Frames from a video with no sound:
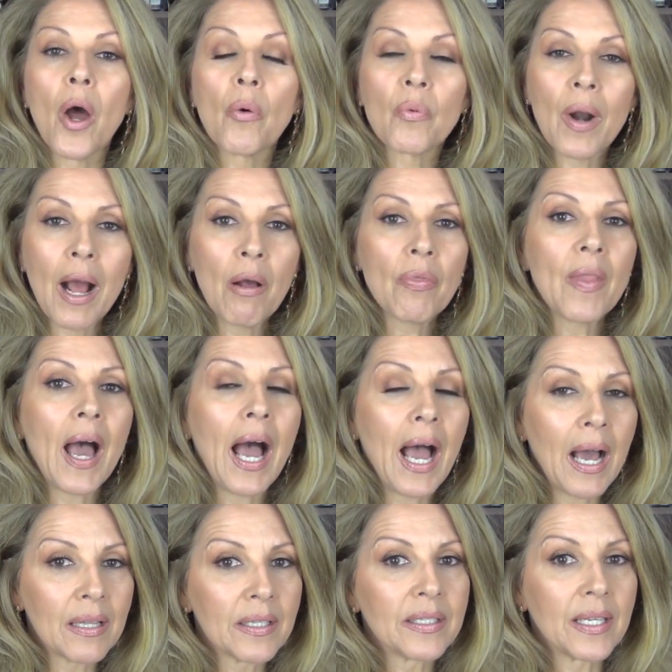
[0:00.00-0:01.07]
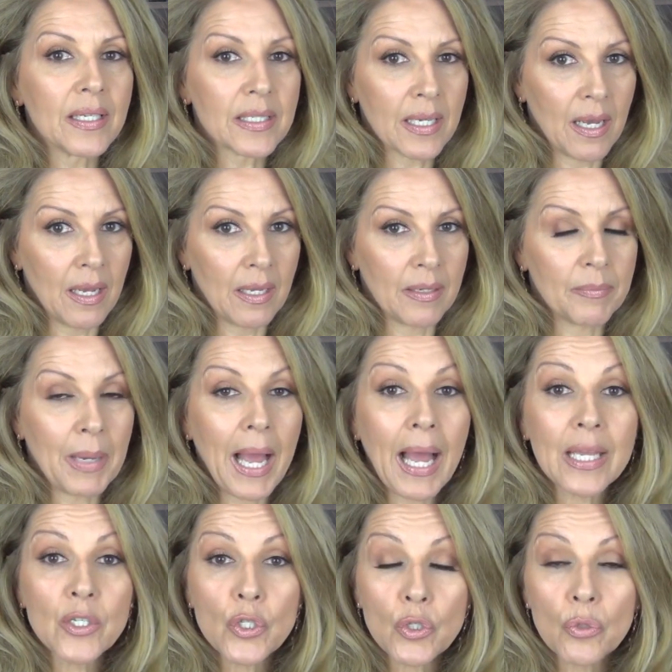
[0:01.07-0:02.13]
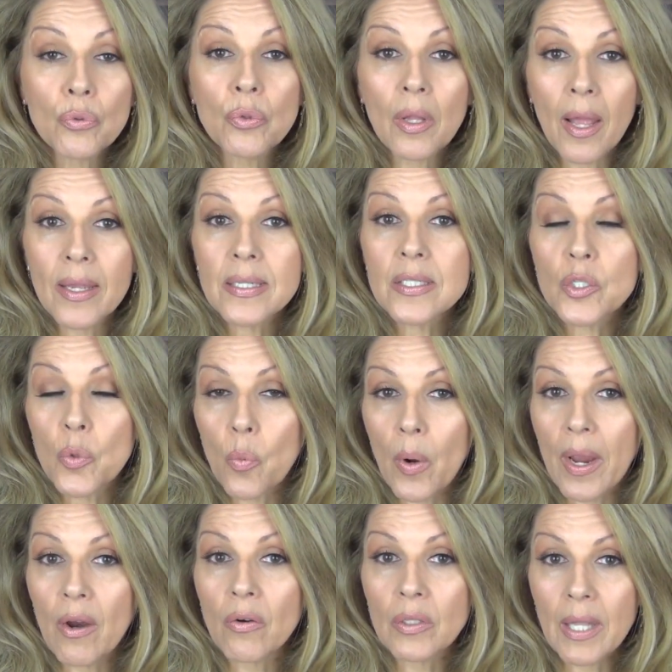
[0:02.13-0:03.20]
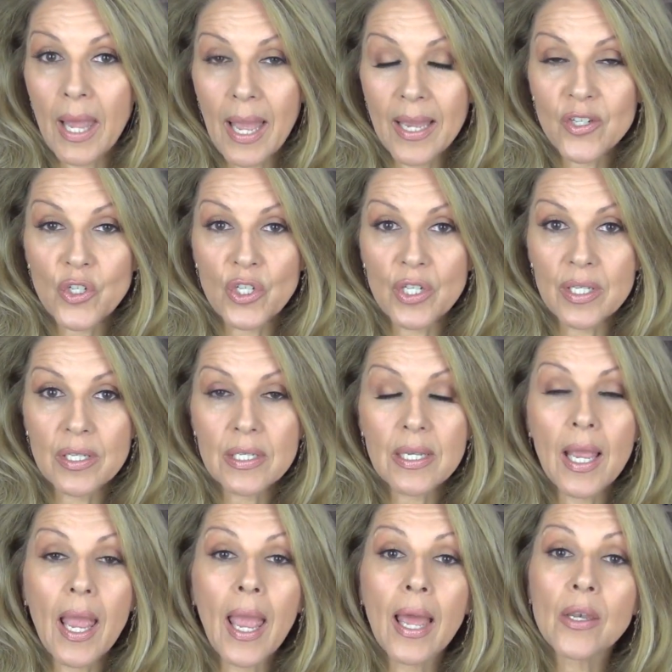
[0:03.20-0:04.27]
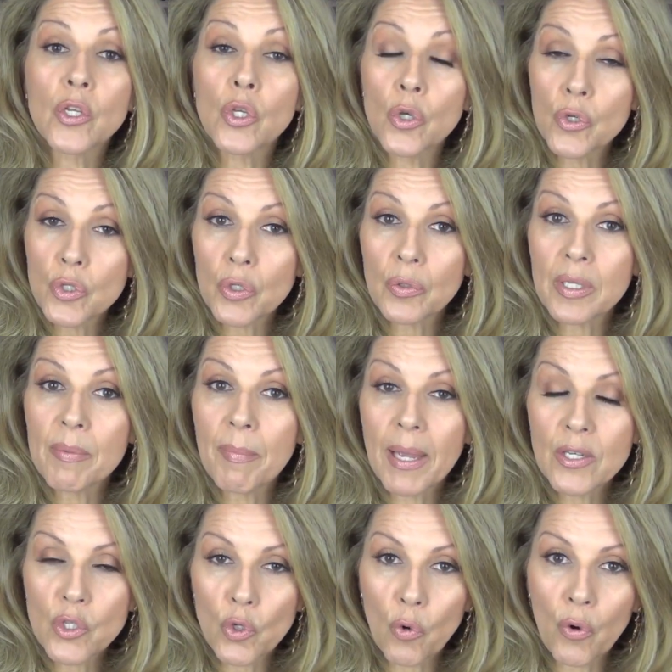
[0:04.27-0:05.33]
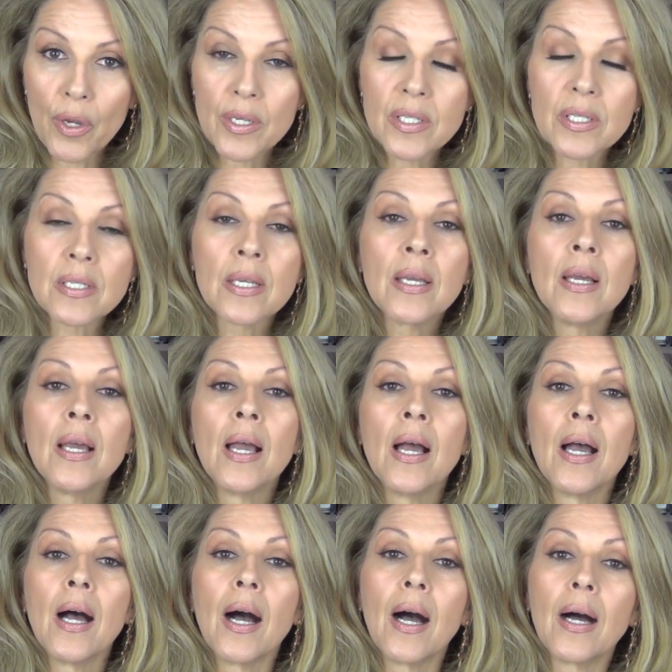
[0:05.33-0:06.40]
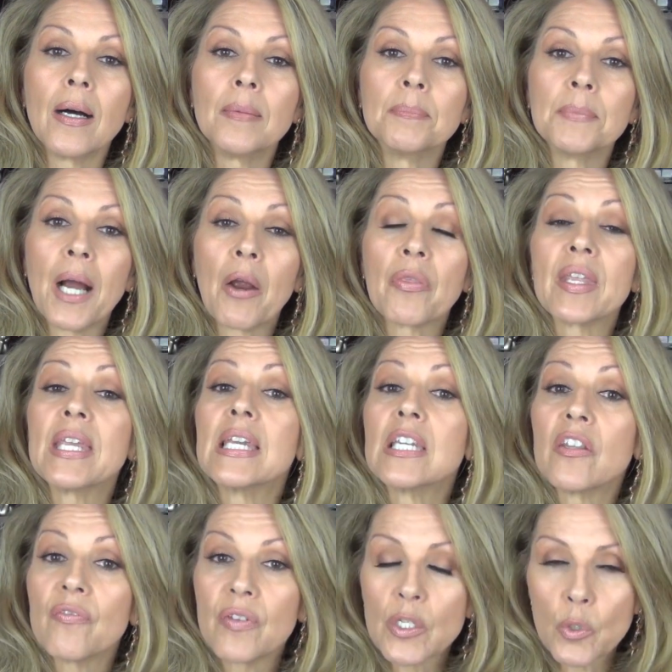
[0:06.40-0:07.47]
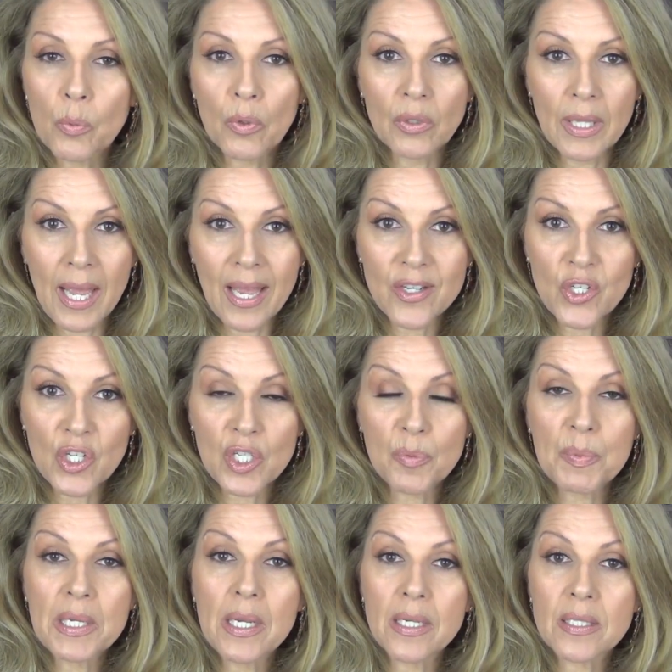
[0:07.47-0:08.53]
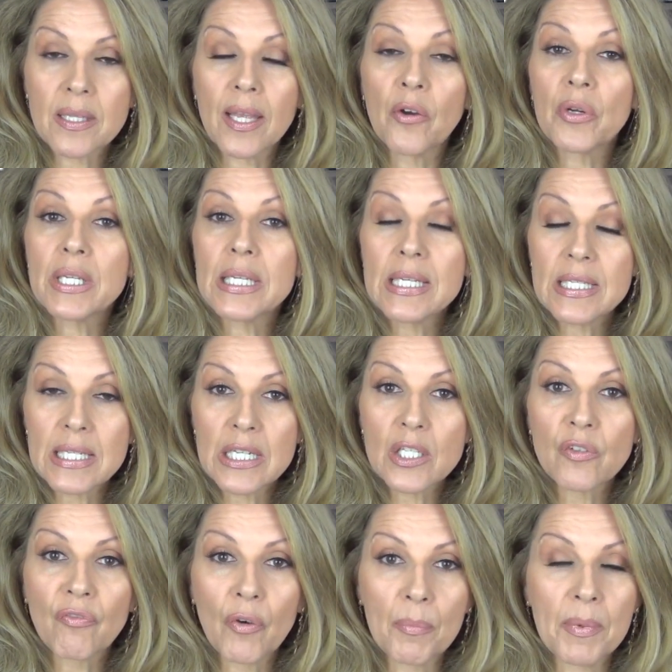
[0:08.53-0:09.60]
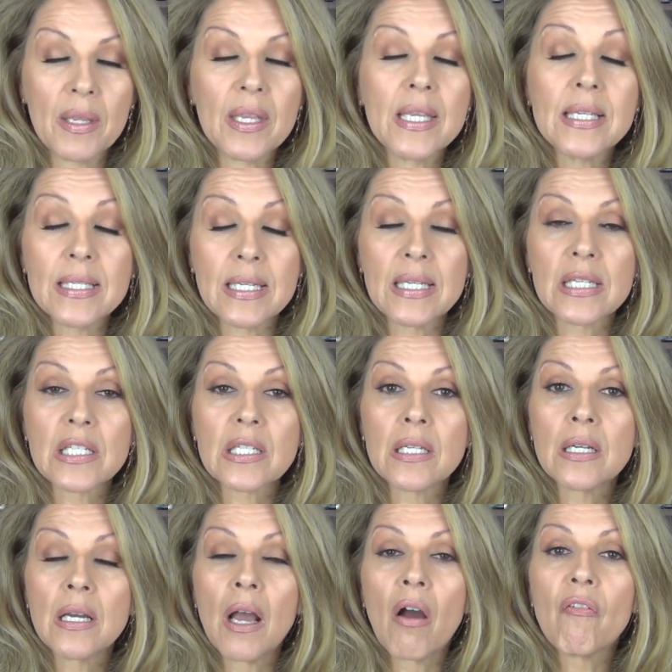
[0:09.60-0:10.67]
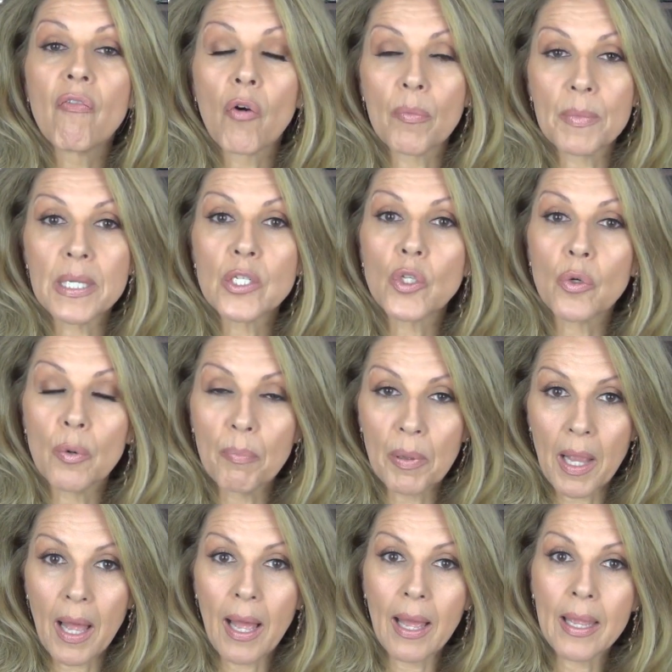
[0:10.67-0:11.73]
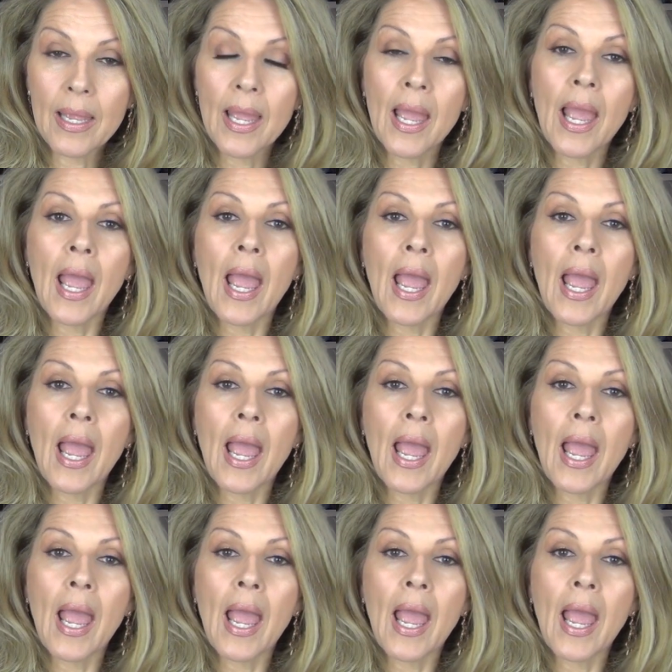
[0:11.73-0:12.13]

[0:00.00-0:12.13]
Around the holiday time, I do like to wear lashes, and usually my choice um, are the individual lashes because they're easiest for me, easiest for me to apply.